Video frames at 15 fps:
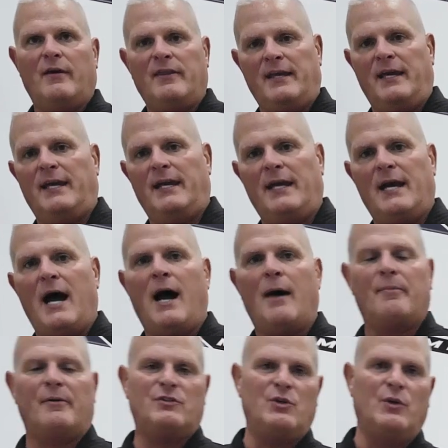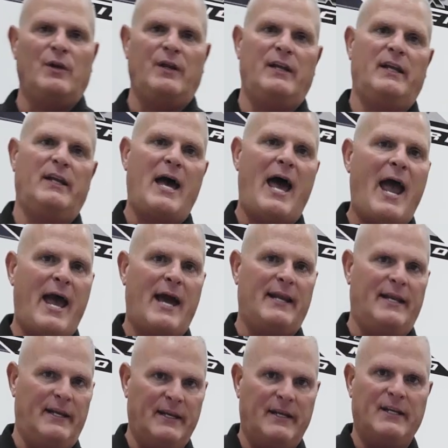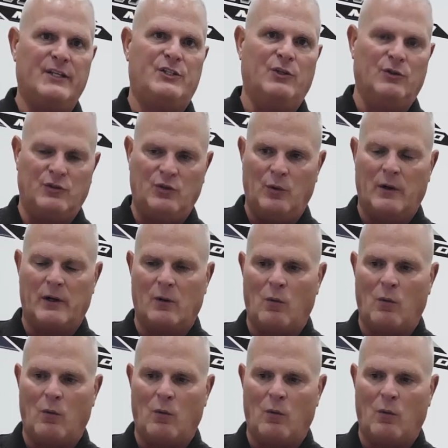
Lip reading: the opportunity to add an additional 200